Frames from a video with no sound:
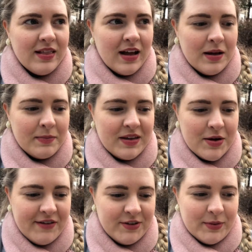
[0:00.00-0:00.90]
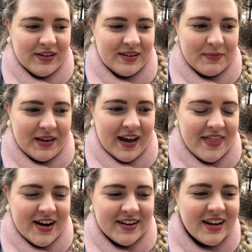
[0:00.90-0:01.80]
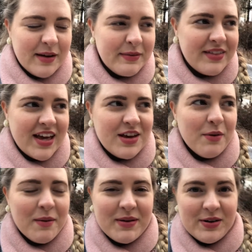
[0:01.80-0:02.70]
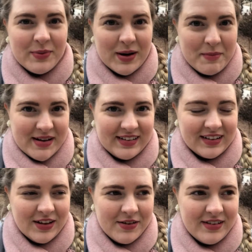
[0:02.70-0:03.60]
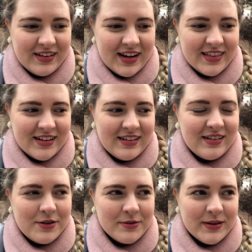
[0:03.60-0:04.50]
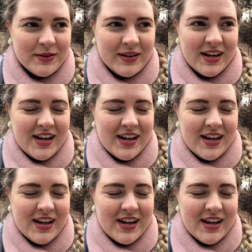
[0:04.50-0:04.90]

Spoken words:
that you have to wear something, and then on top of that you want me to wear men's clothes. Like that's so rude.